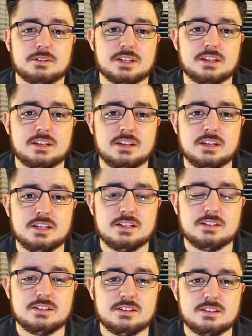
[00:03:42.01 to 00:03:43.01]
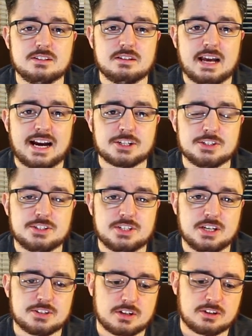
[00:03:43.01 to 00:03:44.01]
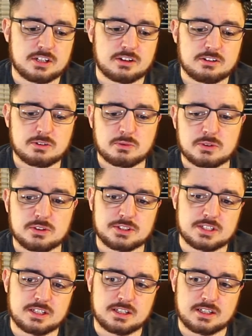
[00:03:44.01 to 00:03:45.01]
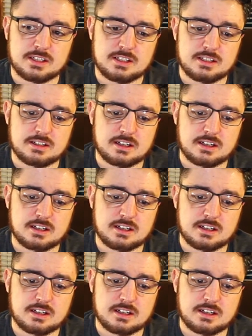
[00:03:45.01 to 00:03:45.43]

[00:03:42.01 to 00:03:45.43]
He actually takes our current world and